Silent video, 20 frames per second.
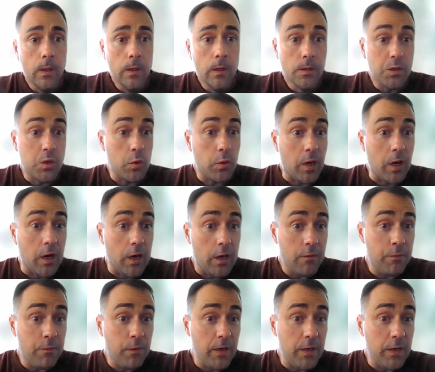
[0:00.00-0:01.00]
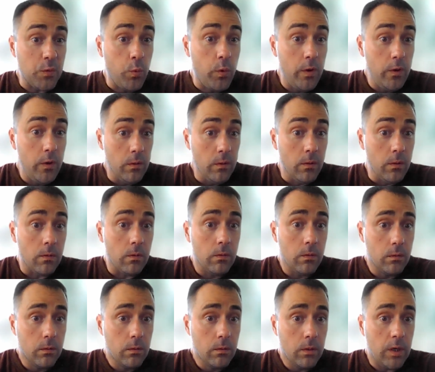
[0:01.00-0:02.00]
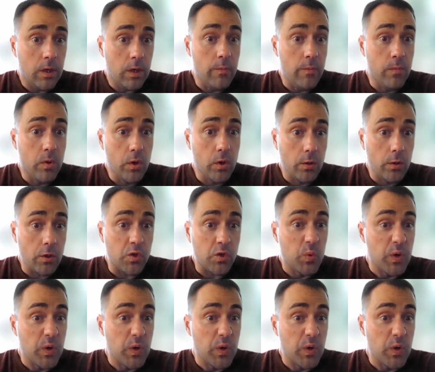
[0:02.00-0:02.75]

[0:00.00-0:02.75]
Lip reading: So conflict will emerge